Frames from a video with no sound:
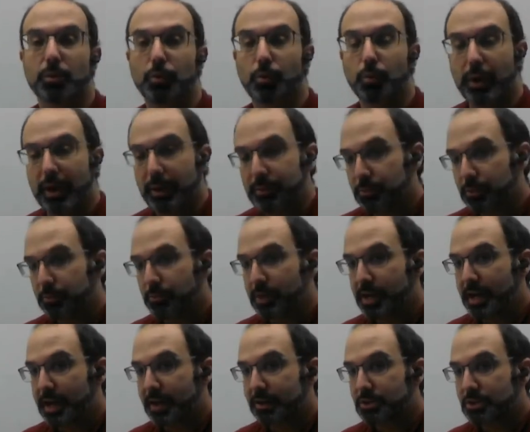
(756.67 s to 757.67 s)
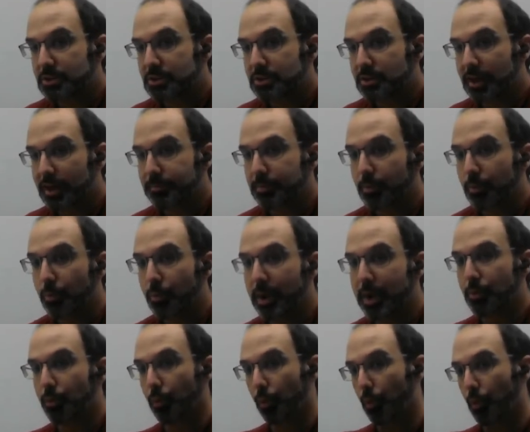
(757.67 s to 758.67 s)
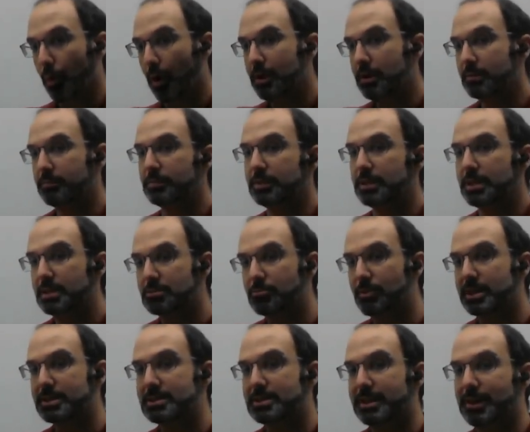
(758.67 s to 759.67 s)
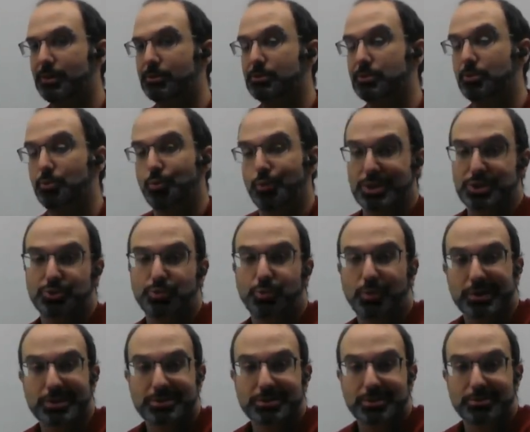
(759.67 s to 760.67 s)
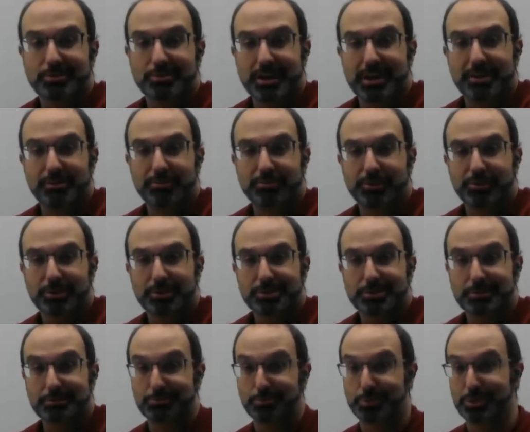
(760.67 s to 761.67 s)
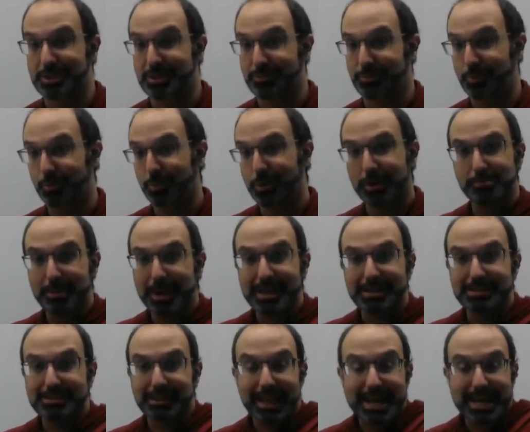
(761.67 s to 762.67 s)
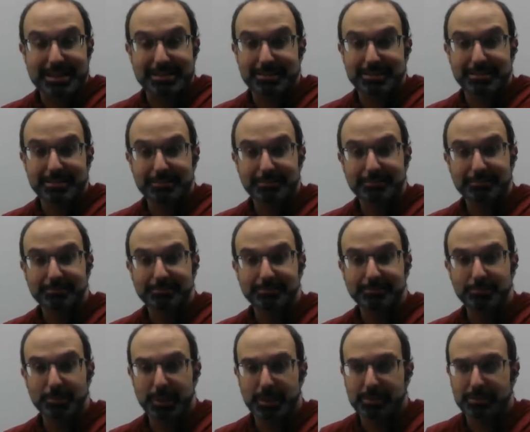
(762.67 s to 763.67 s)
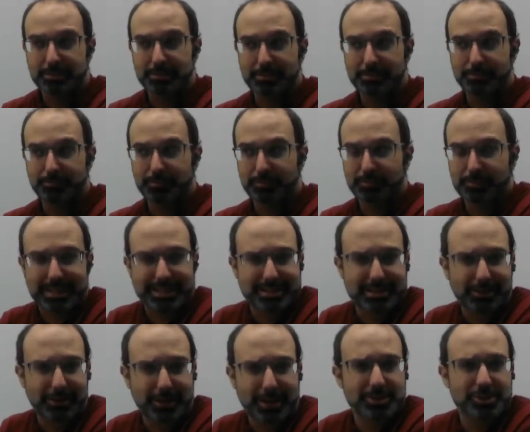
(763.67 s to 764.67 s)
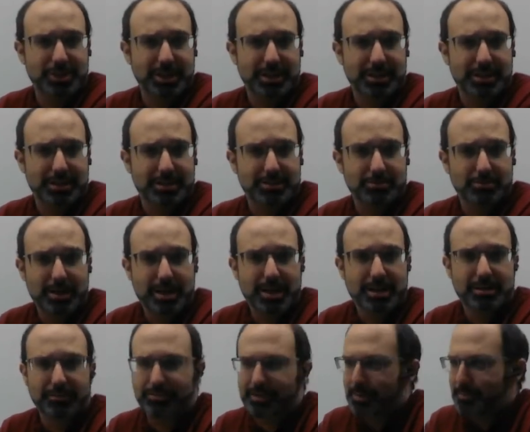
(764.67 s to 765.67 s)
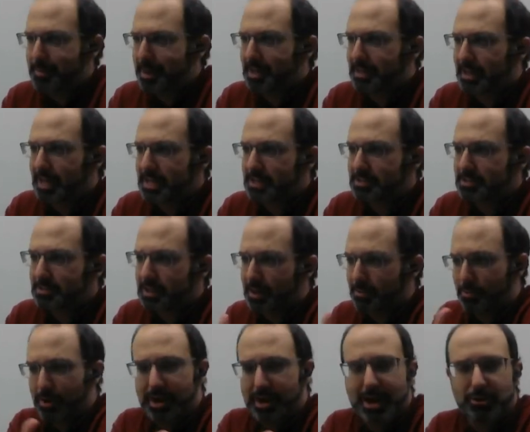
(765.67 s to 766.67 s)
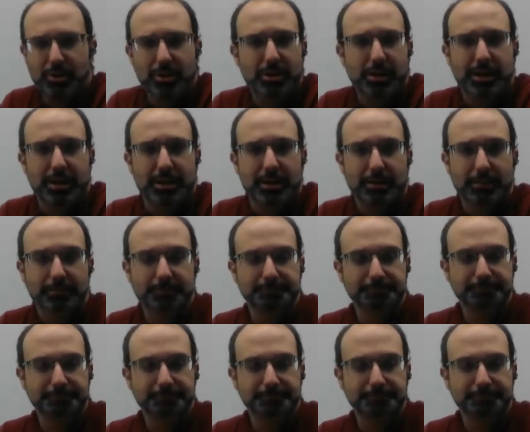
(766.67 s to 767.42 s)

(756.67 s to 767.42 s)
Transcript: When will the reaction stop? When one of these runs out. Which one is going to run out first? Whichever one makes less. Because that's how logic is, right? If I make less, I run out earlier.